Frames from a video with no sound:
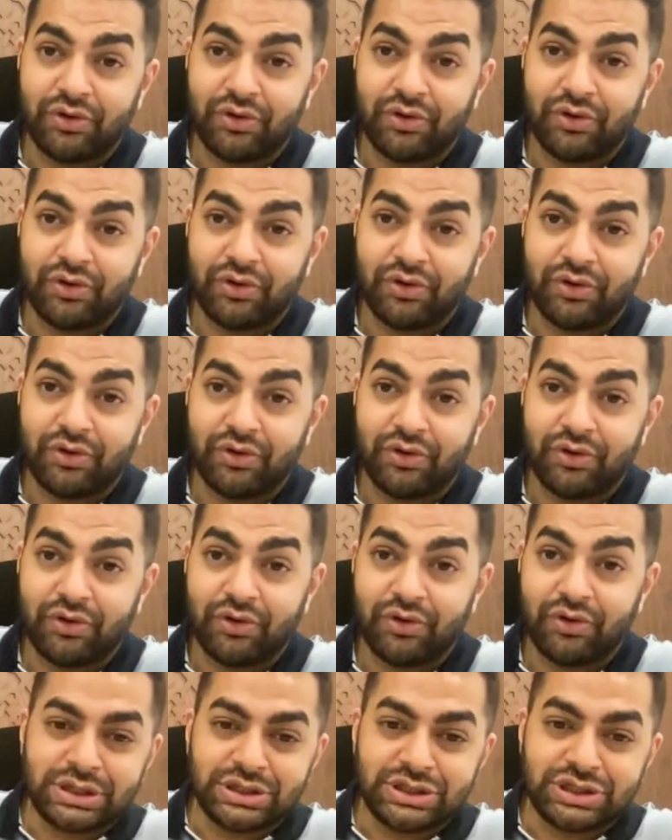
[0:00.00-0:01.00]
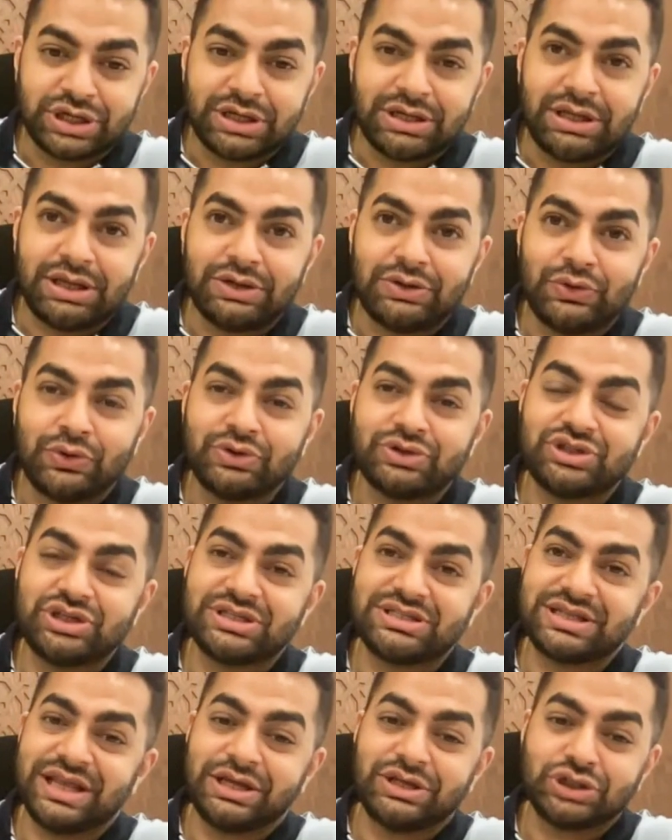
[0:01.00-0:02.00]
Please focus on the journey. Don't
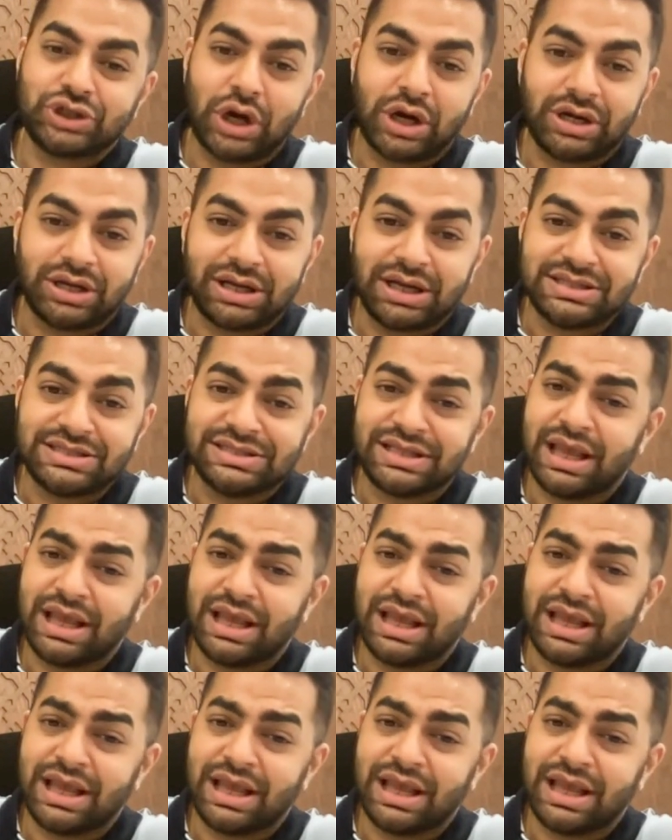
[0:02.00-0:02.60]
just take shortcuts.